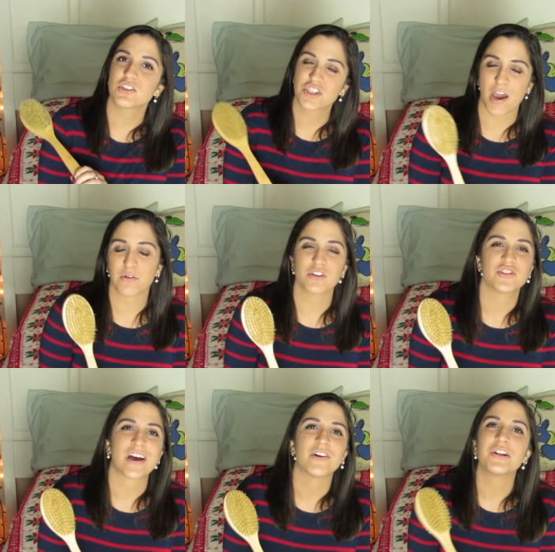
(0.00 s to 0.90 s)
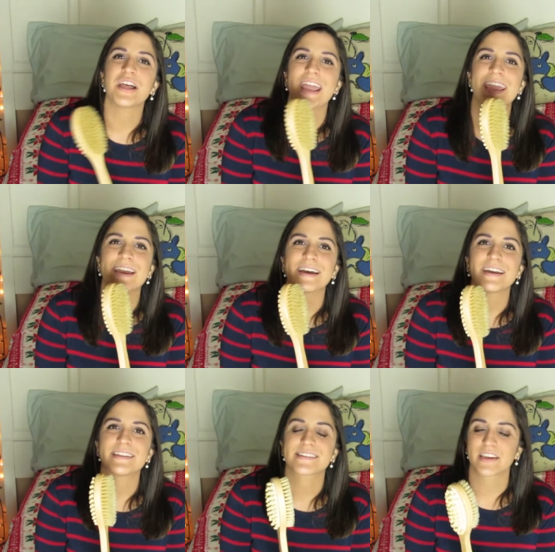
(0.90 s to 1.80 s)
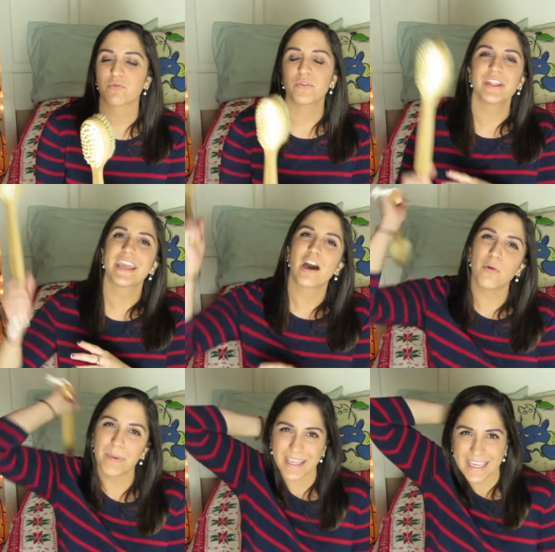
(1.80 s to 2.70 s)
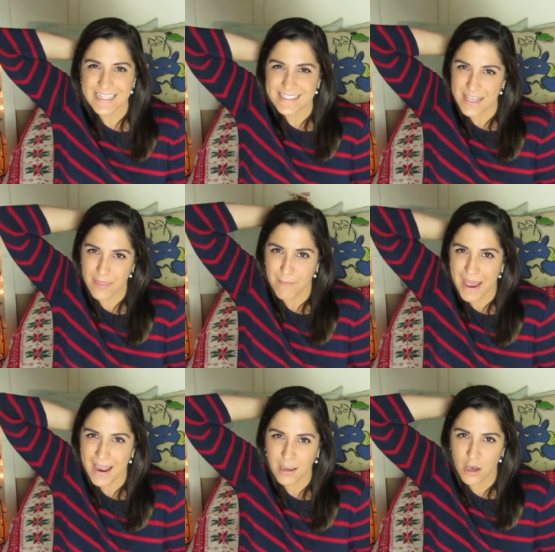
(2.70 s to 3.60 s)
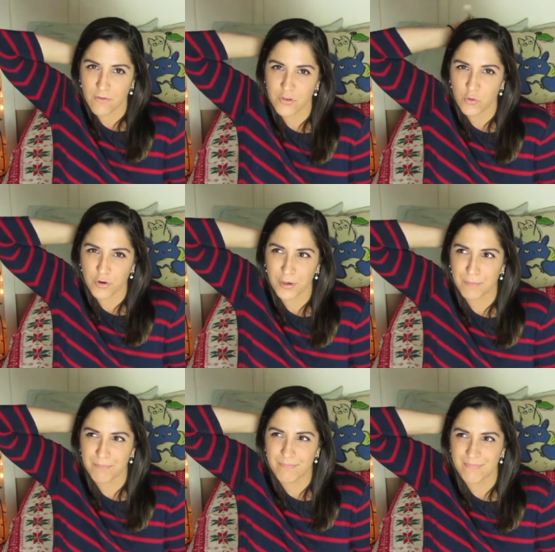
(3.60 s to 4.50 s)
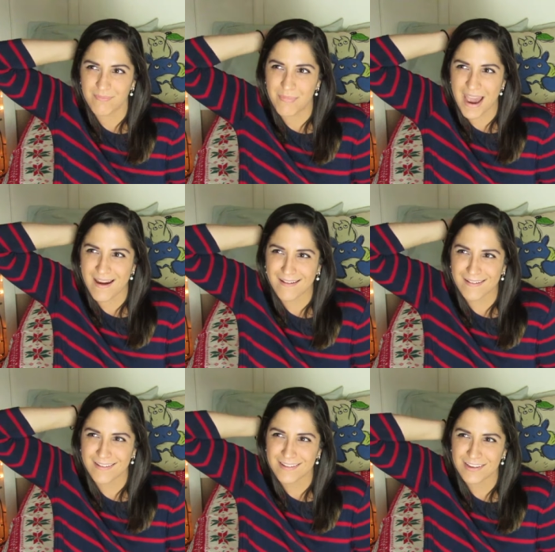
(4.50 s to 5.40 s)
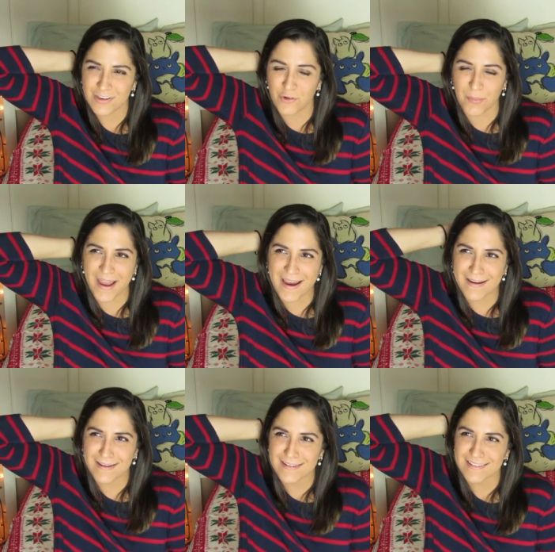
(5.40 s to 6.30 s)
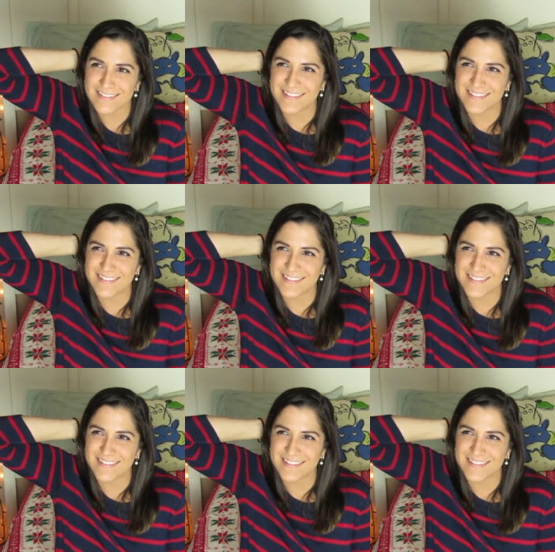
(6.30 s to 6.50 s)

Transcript: shower gel and can really help get the back of your back your back.